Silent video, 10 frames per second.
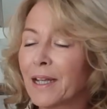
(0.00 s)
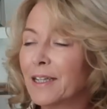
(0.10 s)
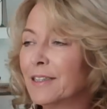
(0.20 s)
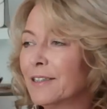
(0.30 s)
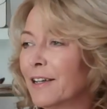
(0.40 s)

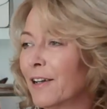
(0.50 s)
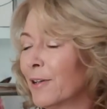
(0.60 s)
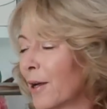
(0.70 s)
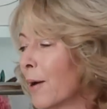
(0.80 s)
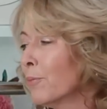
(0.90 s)
And
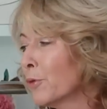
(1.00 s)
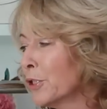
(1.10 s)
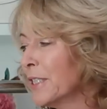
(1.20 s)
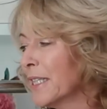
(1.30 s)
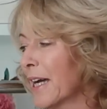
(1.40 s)
I'm
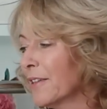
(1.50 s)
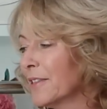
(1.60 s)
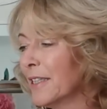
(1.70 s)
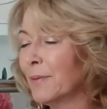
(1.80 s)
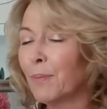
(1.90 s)
pretty
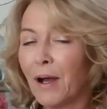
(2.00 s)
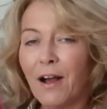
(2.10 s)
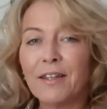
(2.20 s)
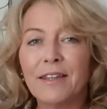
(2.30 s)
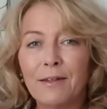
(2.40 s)
gutted.
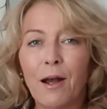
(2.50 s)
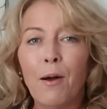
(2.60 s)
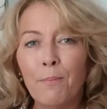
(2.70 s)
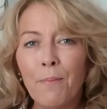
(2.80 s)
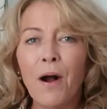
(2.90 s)
But
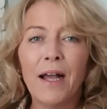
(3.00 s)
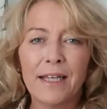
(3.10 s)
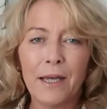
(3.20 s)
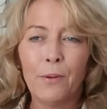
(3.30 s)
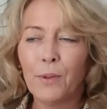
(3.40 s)
I
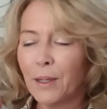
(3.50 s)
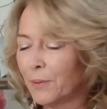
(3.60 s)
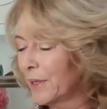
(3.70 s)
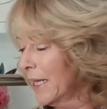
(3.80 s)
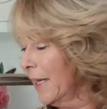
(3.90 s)
might get away
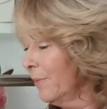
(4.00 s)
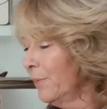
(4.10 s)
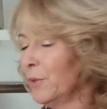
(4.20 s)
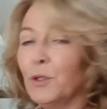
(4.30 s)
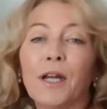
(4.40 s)
with it.
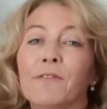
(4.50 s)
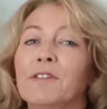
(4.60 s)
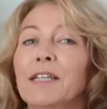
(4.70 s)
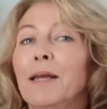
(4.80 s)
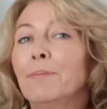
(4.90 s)
You'll
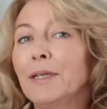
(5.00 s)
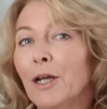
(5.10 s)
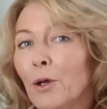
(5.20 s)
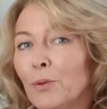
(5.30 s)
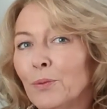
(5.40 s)
have to let me
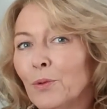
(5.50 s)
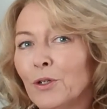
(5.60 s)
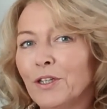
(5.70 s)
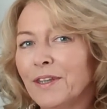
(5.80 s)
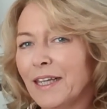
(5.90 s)
know
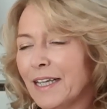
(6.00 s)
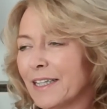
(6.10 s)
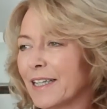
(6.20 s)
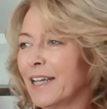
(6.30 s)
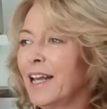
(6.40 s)
what you
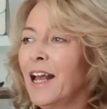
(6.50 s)
think.